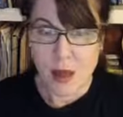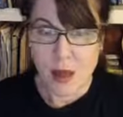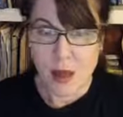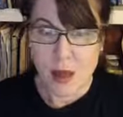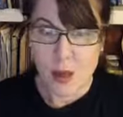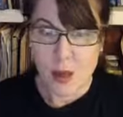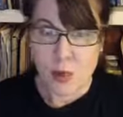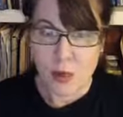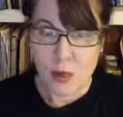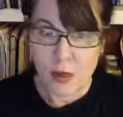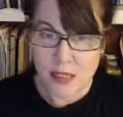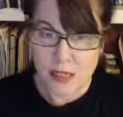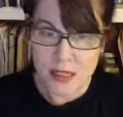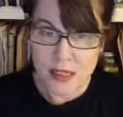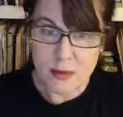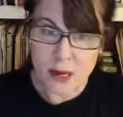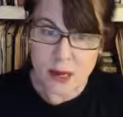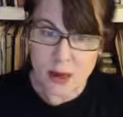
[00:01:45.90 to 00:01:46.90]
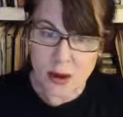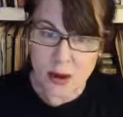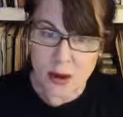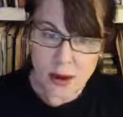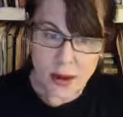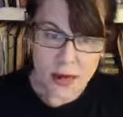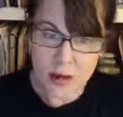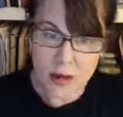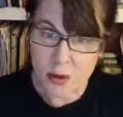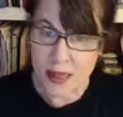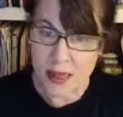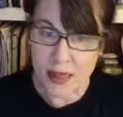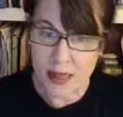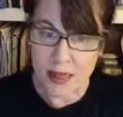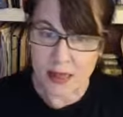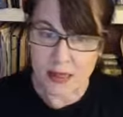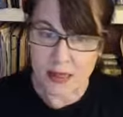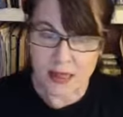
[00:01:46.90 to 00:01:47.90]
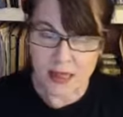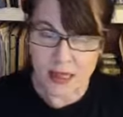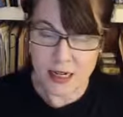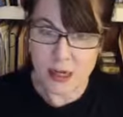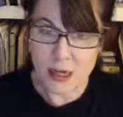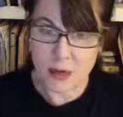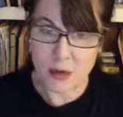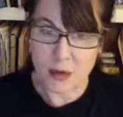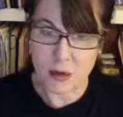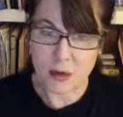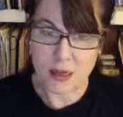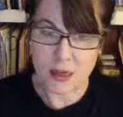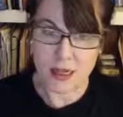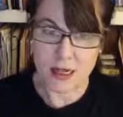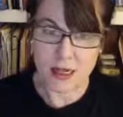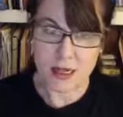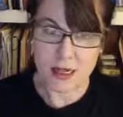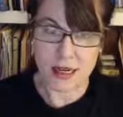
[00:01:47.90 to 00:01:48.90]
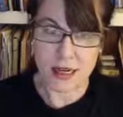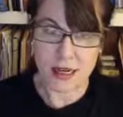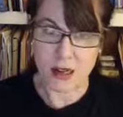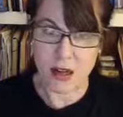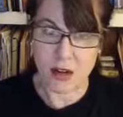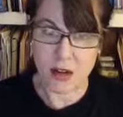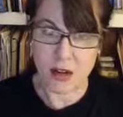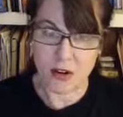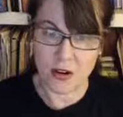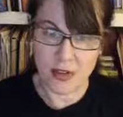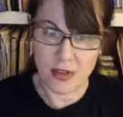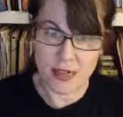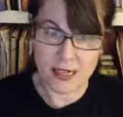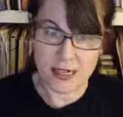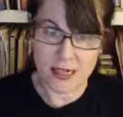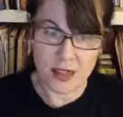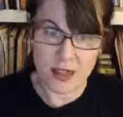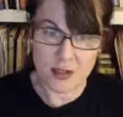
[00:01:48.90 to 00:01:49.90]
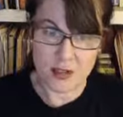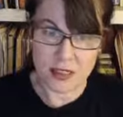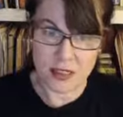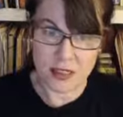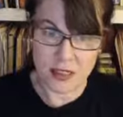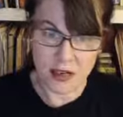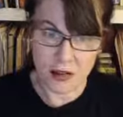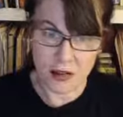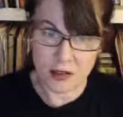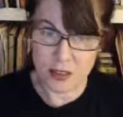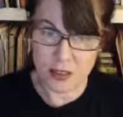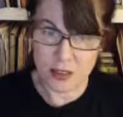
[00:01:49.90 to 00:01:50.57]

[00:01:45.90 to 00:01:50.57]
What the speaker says: Well, he said to me, go ahead, because he knew he was going to take longer to get down the stairs.